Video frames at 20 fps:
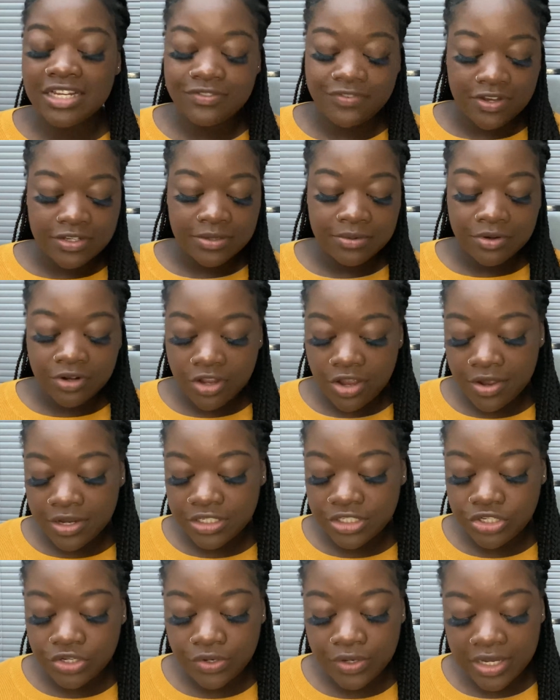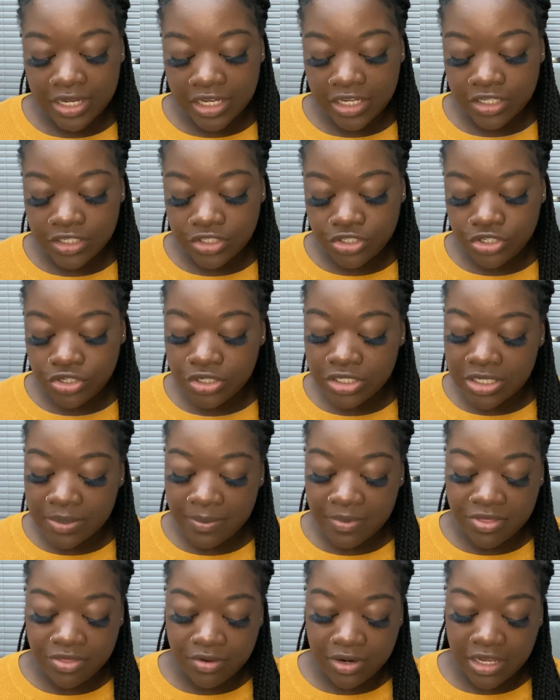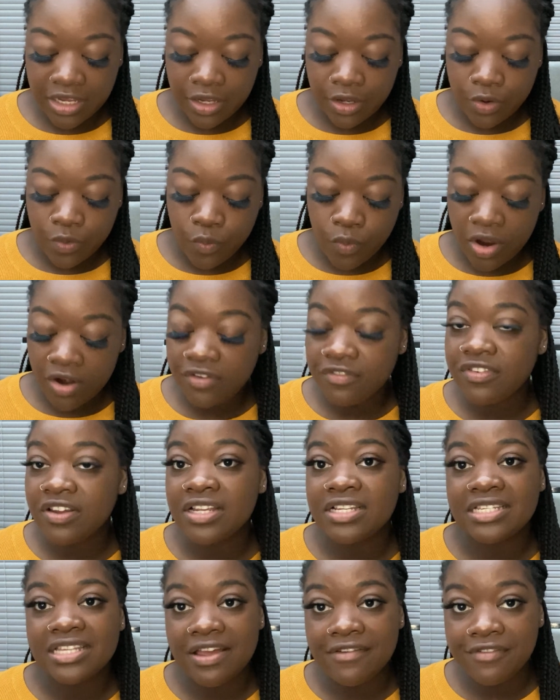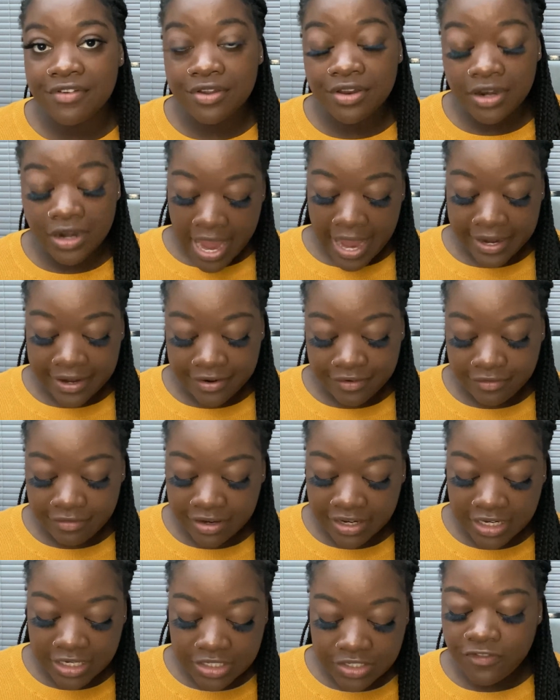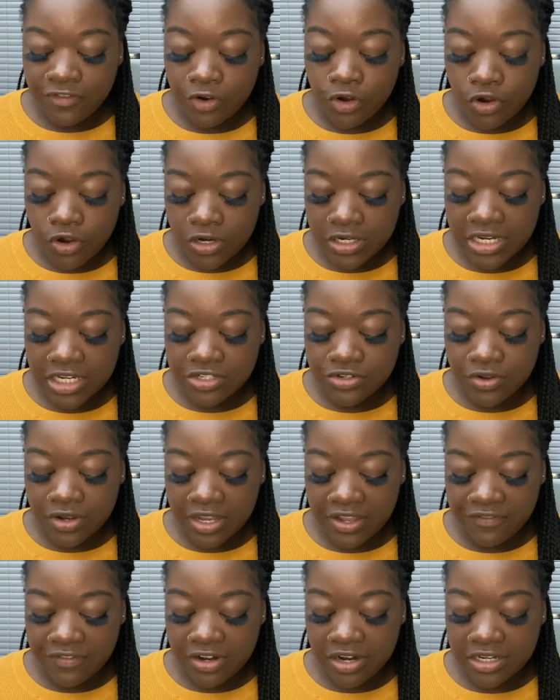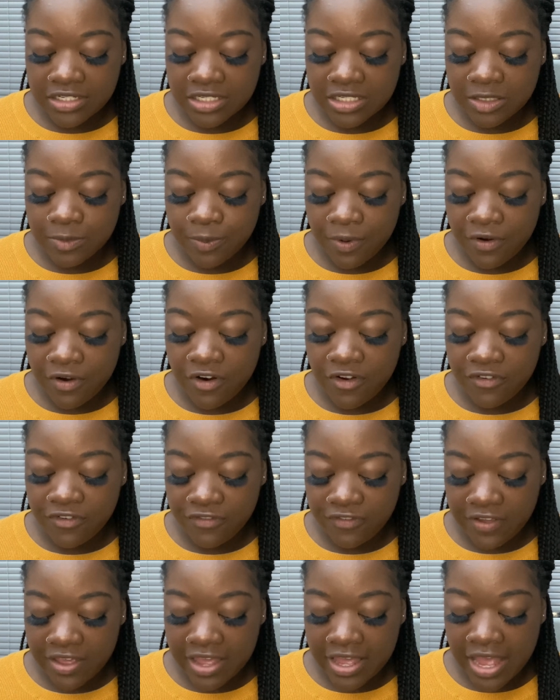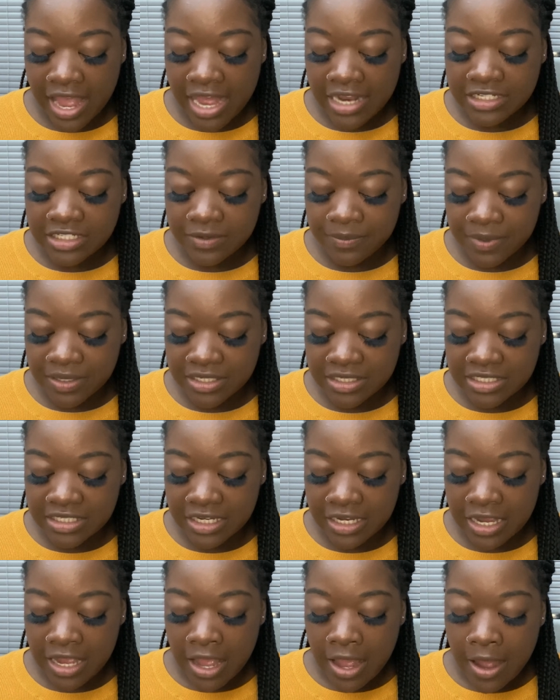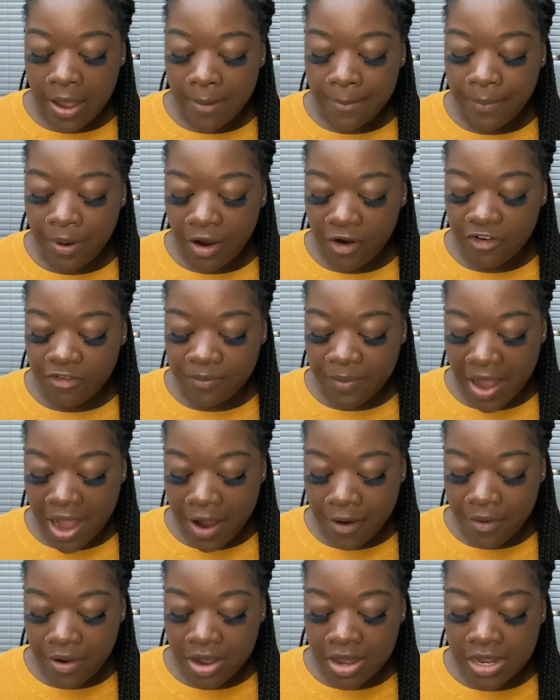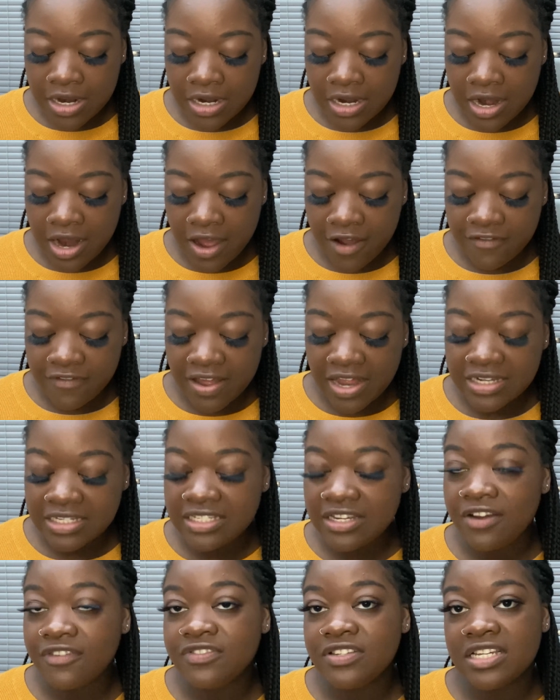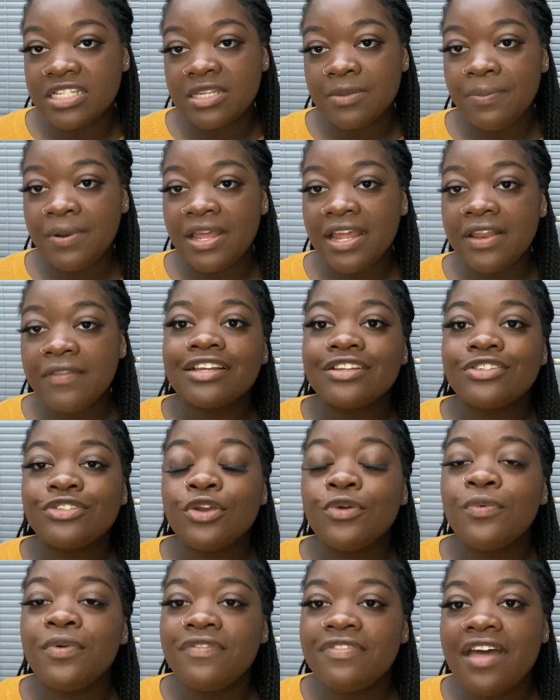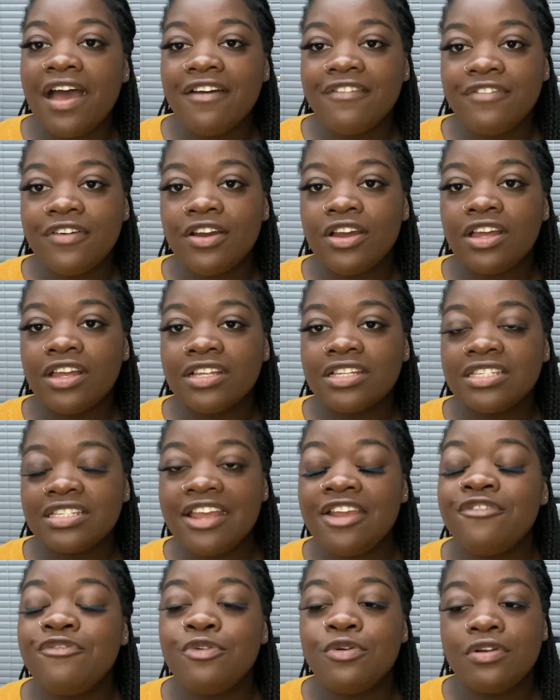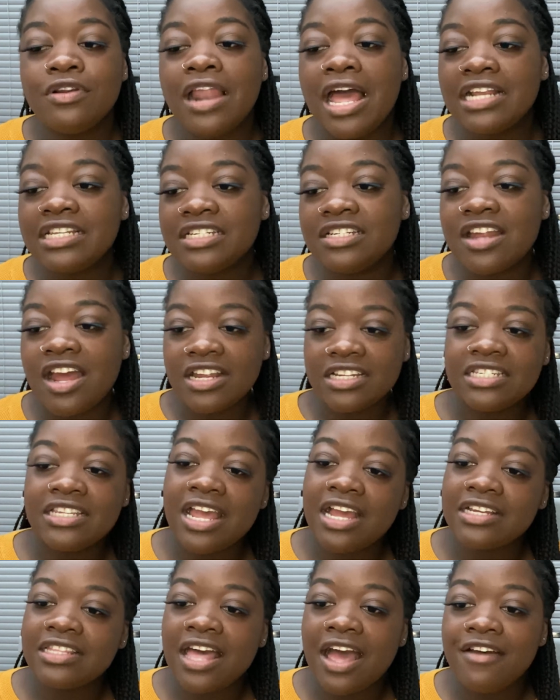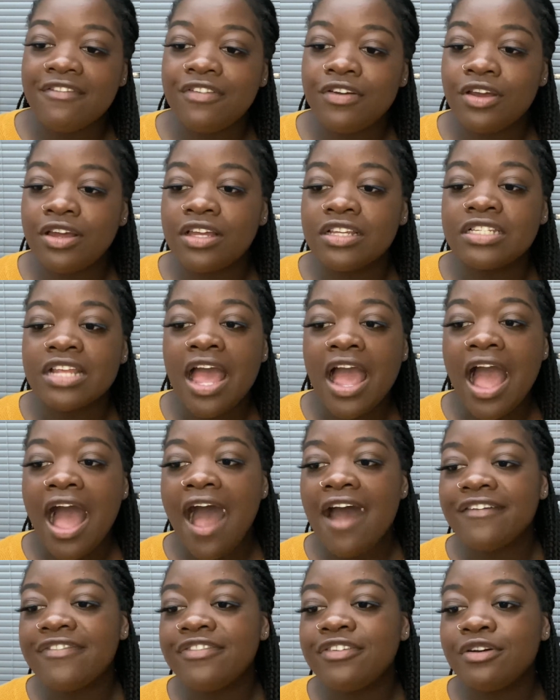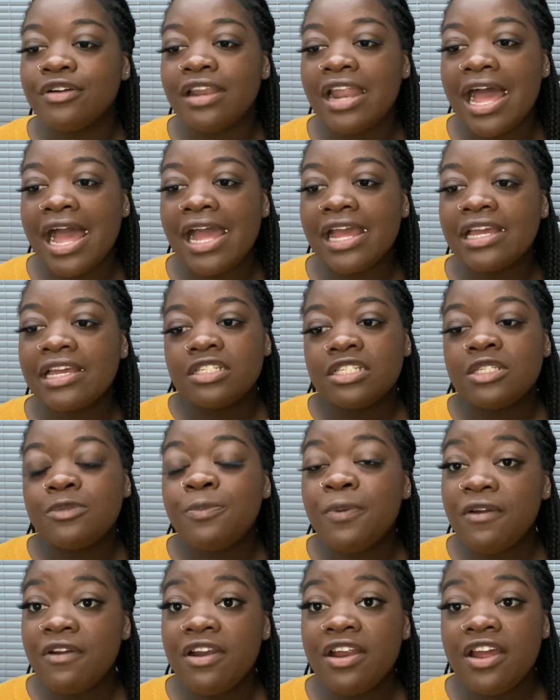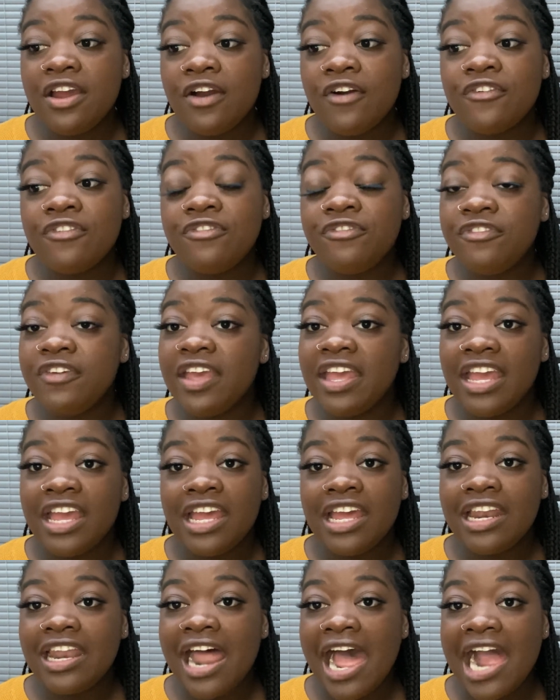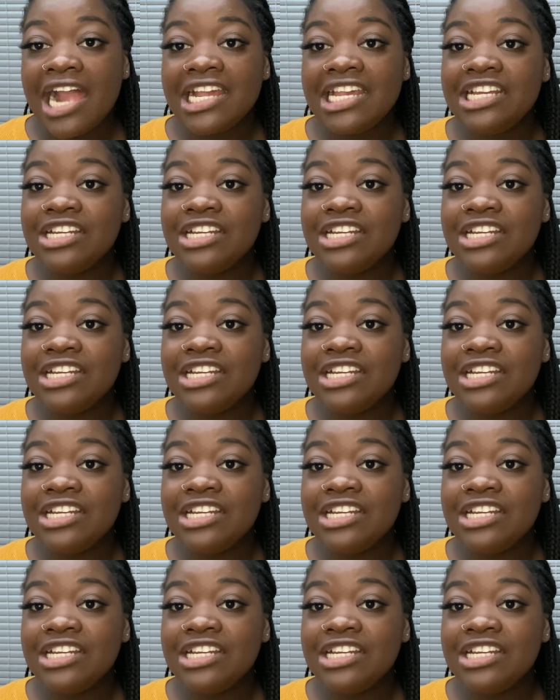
verse I'm going to go into is 2 Timothy 1 verse 7, and it reads, "For God has not given us a spirit of fear and timidity, but of power, love, and self-discipline. So with that verse, if we were like to dissect that verse, I feel like spirit of fear, like he